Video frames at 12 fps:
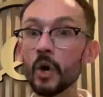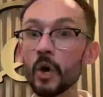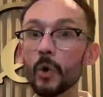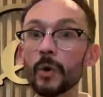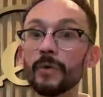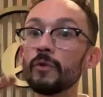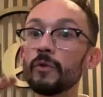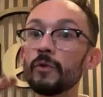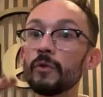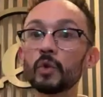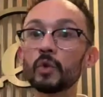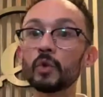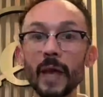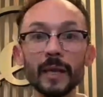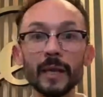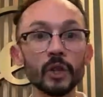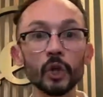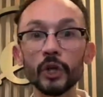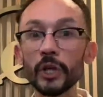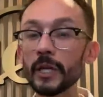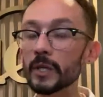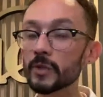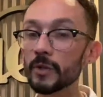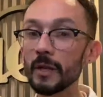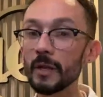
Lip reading: or if you've been 20, 30 years on the